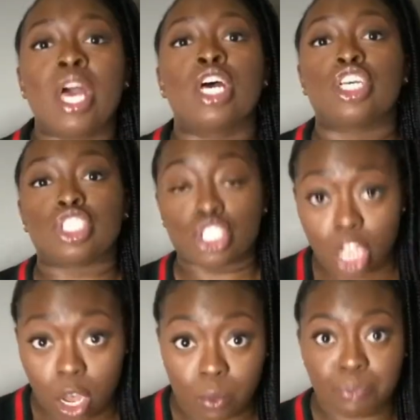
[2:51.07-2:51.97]

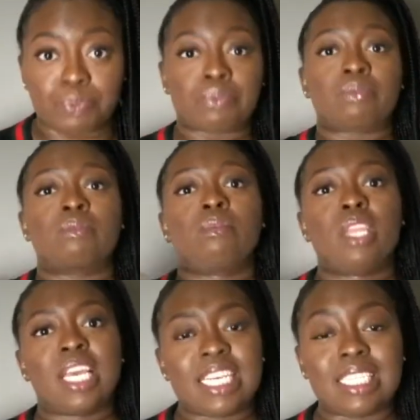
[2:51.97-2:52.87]
So
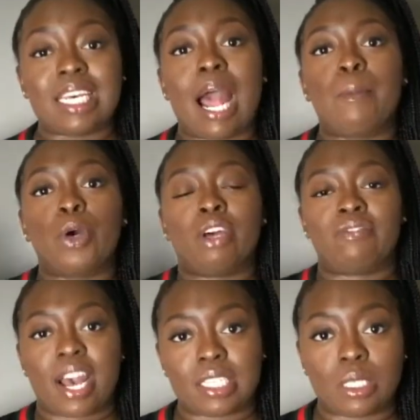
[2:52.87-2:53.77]
he said, I'm going to
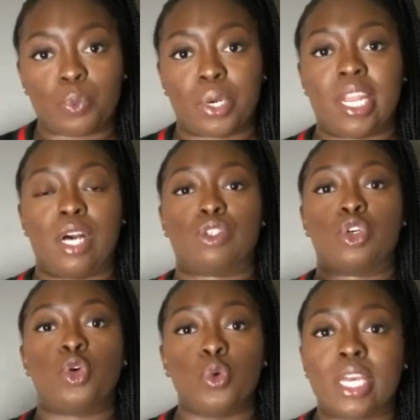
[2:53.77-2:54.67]
find someone else
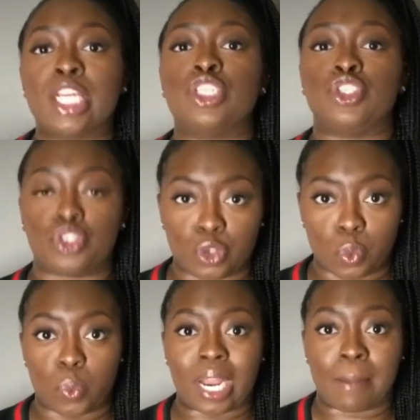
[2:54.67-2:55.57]
who can do
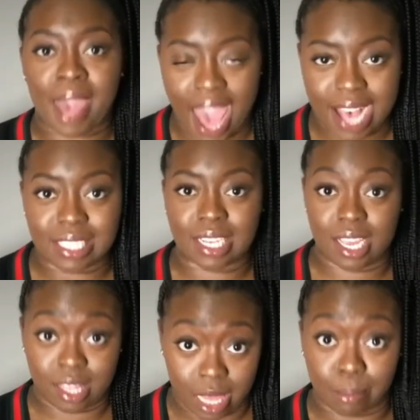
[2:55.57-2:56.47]
what I'm
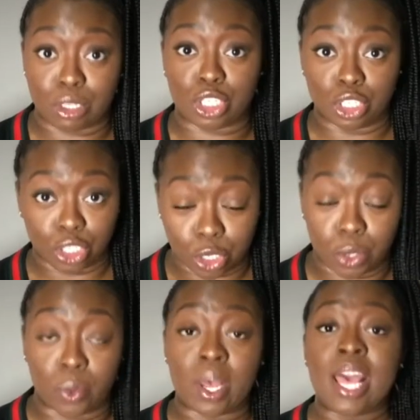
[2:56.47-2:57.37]
asking them to do.
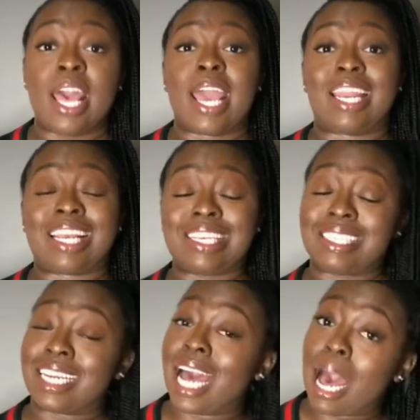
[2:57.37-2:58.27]
And he
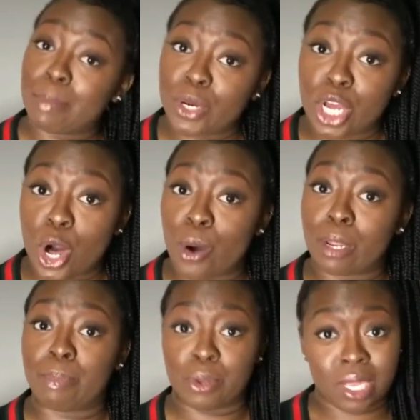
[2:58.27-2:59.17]
said, I'm going to hold a
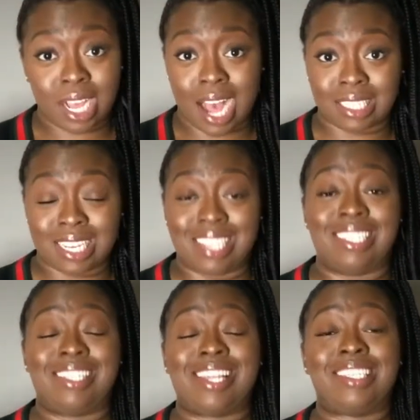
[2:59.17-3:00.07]
beauty contest.
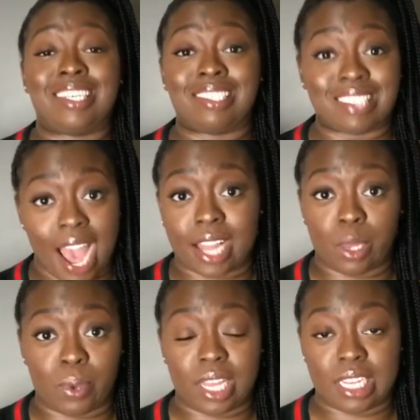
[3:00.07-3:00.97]
And that's exactly
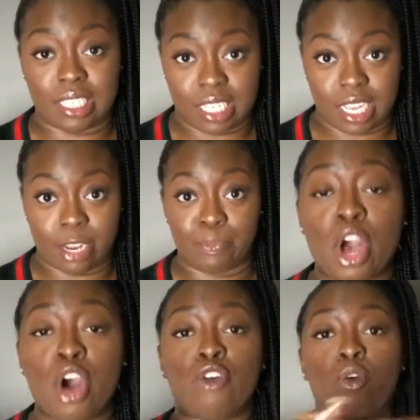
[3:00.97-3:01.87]
what he did.
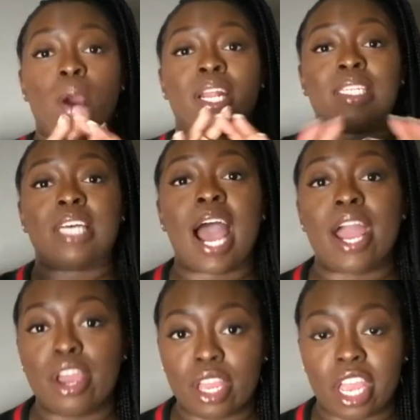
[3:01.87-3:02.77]
For an entire
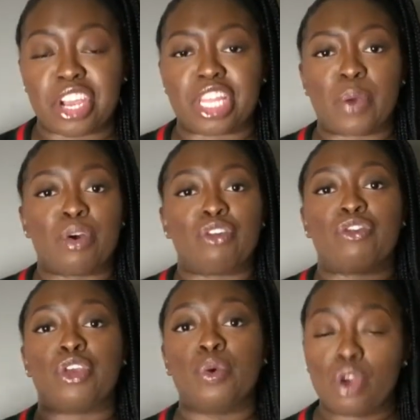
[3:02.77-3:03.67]
year, there were a
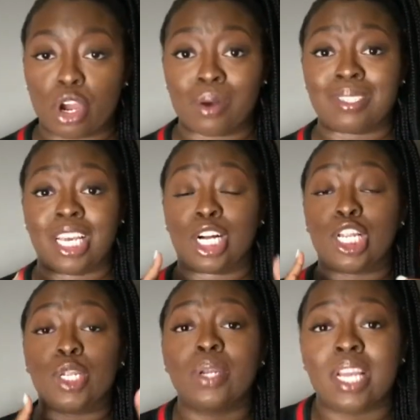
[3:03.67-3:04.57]
few girls,
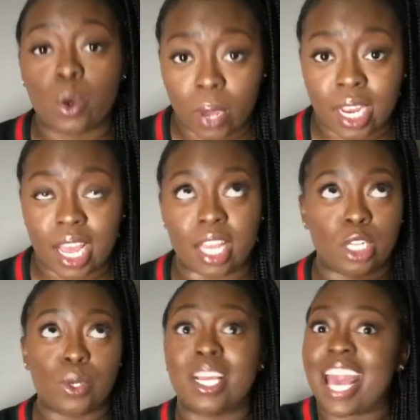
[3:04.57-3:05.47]
including
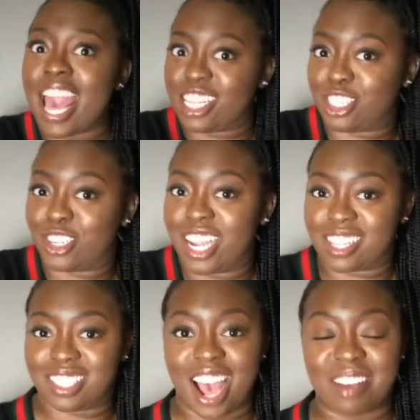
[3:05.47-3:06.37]
Esther at the
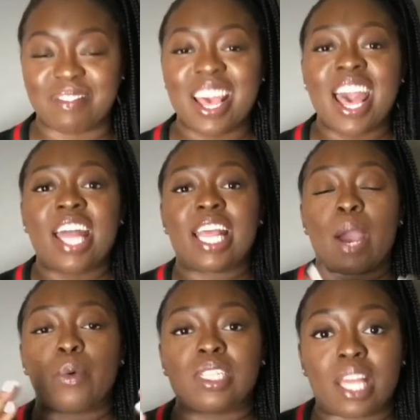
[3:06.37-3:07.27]
time,
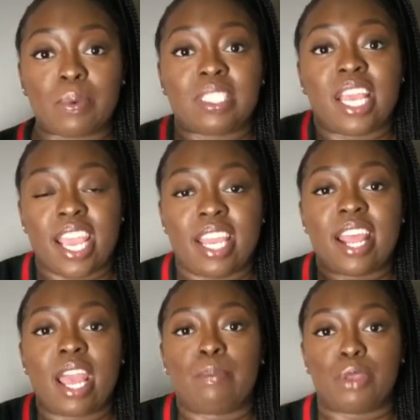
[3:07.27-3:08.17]
that was in
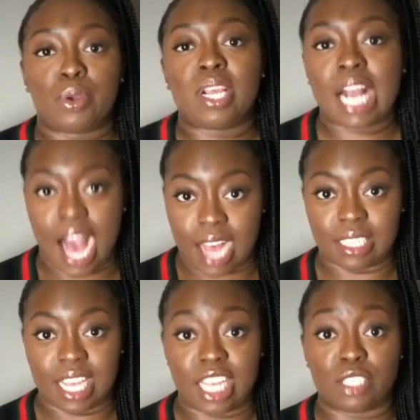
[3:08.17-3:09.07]
a beauty
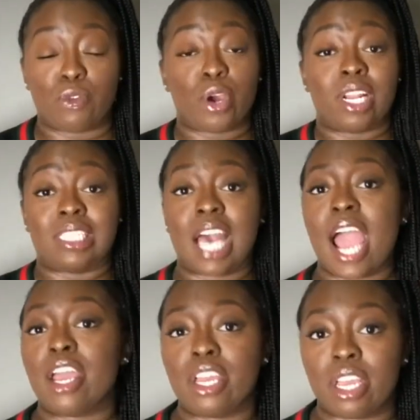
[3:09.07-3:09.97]
contest for an
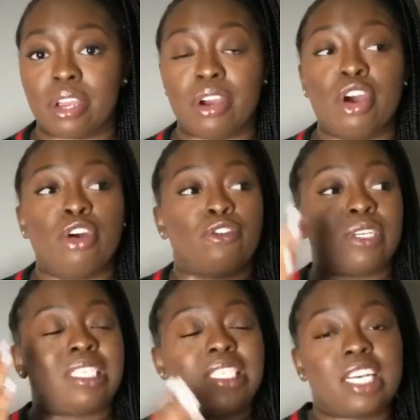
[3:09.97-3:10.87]
entire year. For
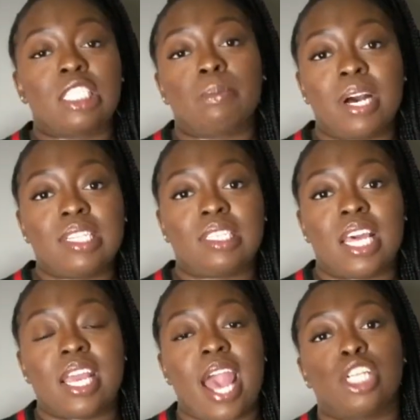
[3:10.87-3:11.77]
6 months,
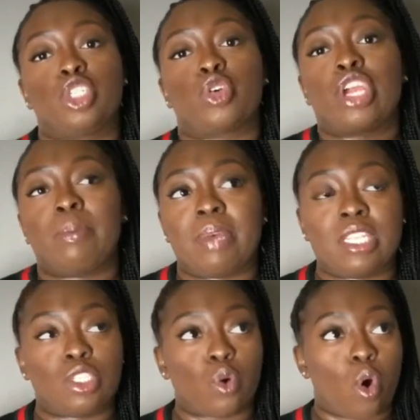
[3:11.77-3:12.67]
they got
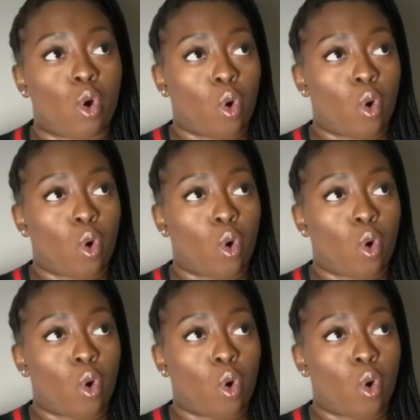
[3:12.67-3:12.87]
treatments or